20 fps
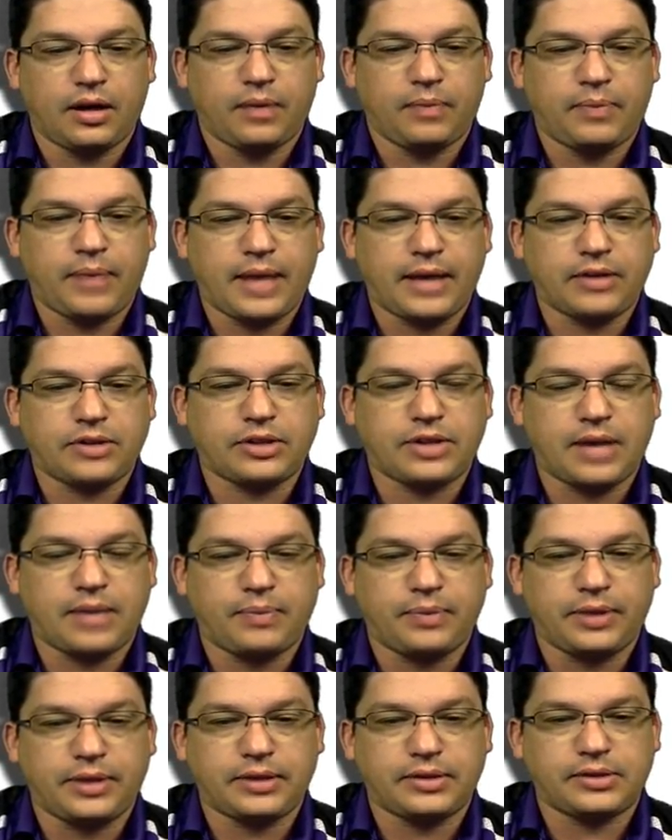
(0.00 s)
Page
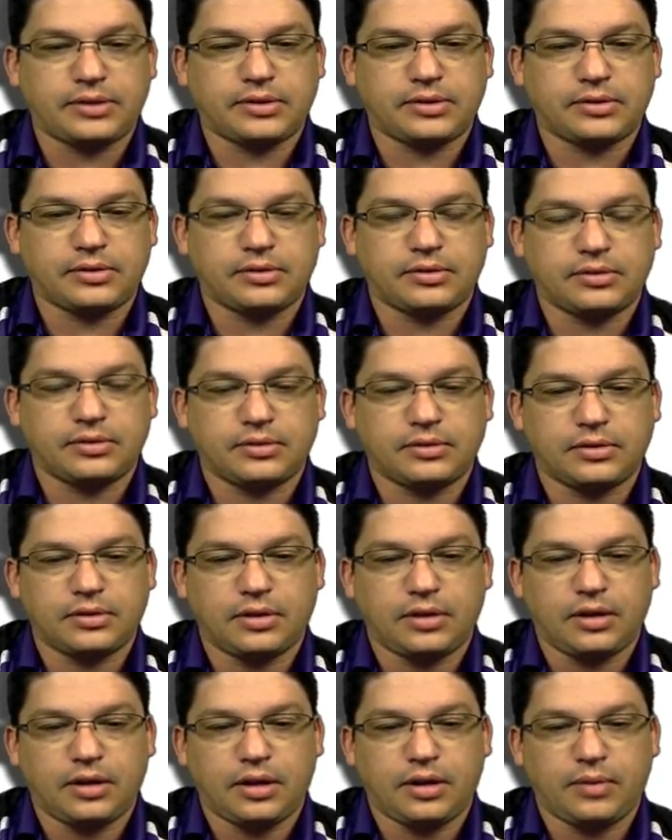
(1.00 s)
templates,
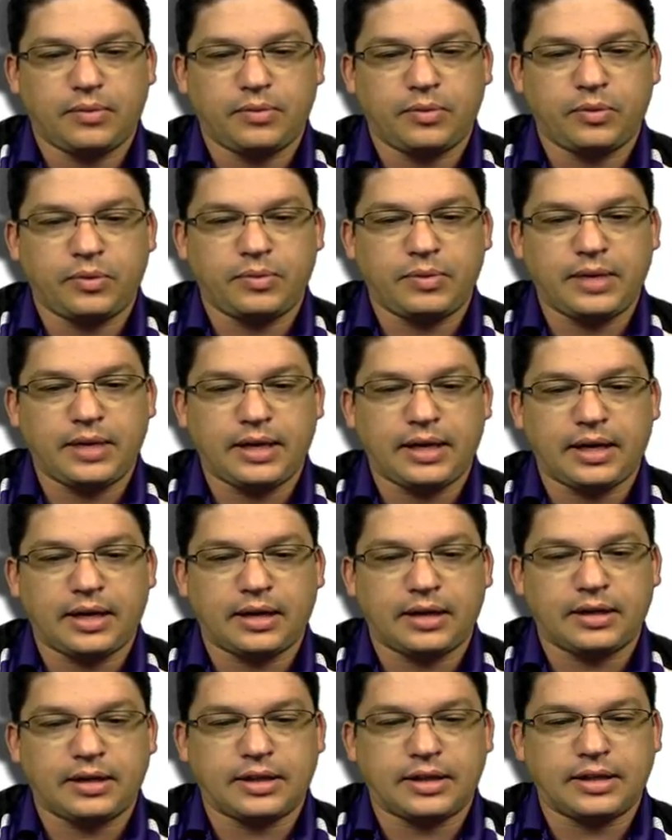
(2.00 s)
it would be
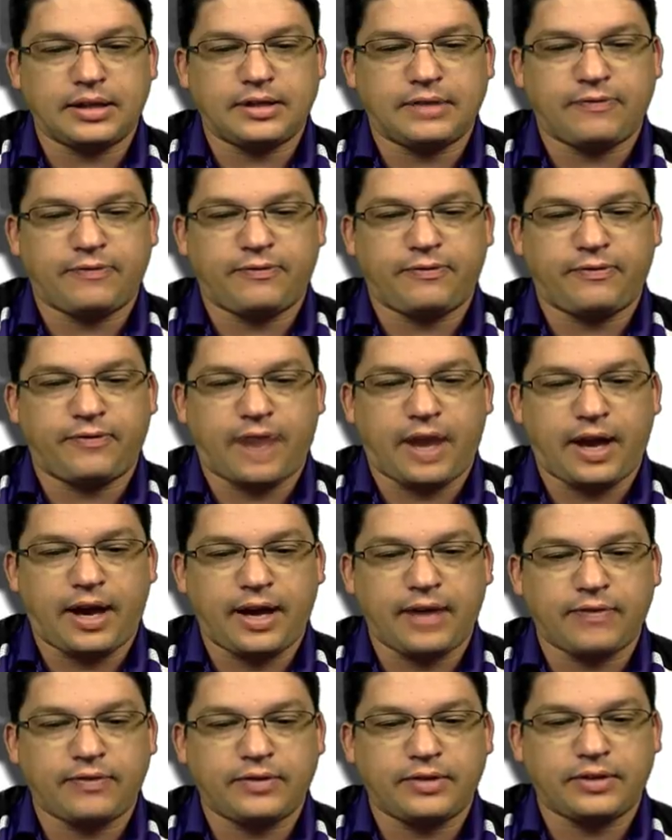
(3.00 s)

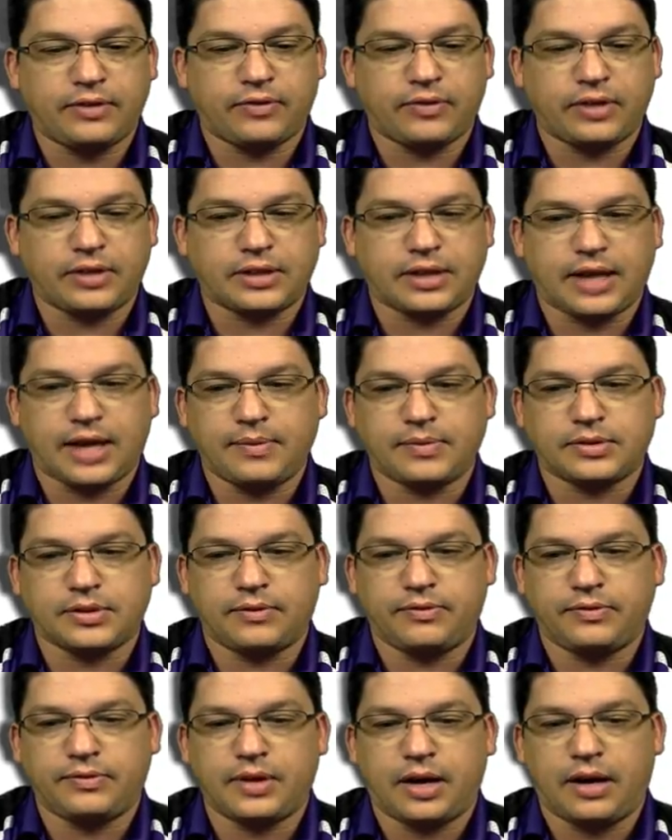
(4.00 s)
five different types
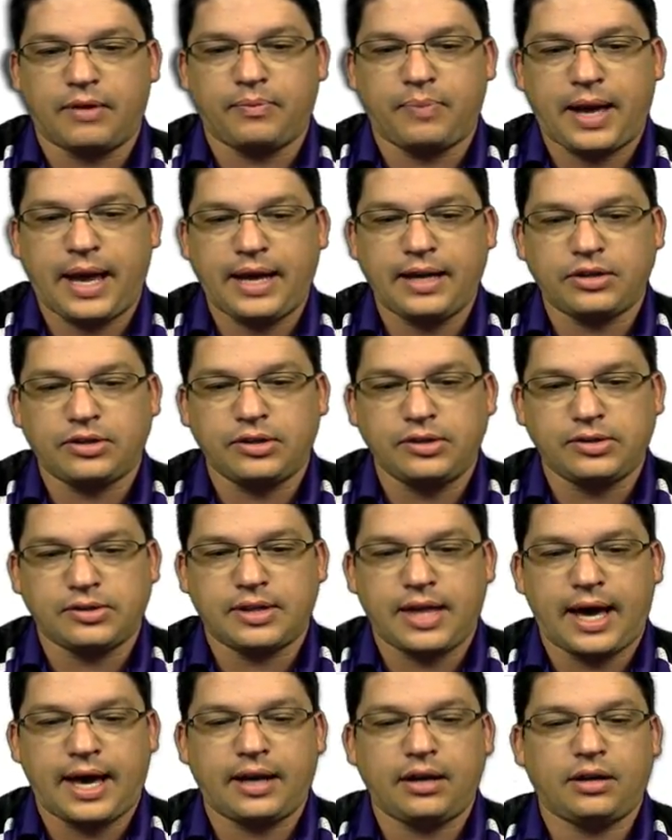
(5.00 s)
of, of pages
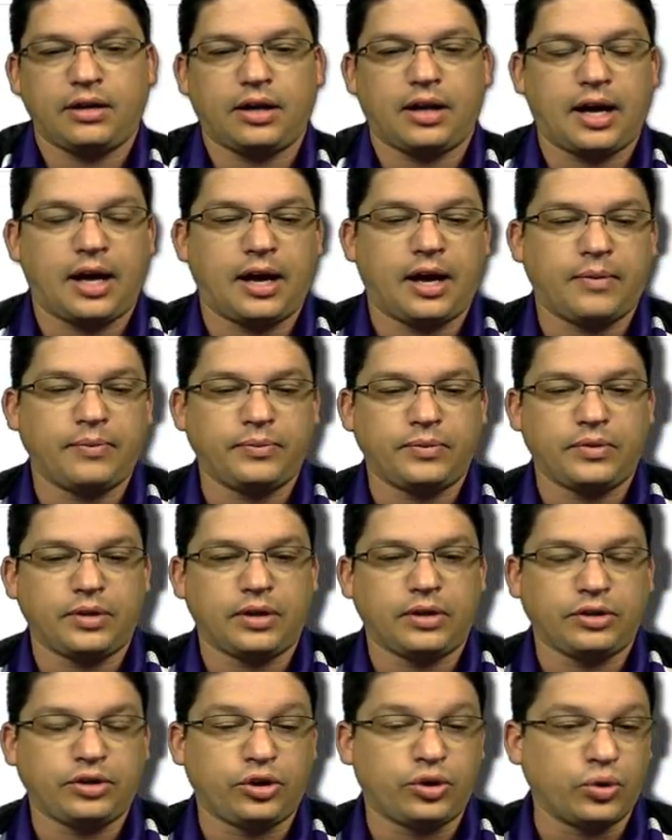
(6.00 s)
that um,
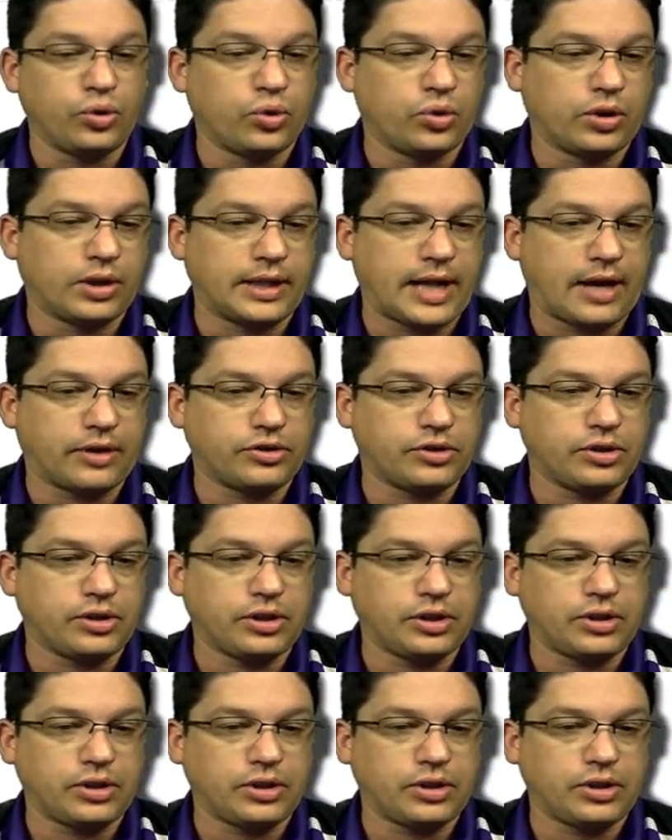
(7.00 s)
Google allows you to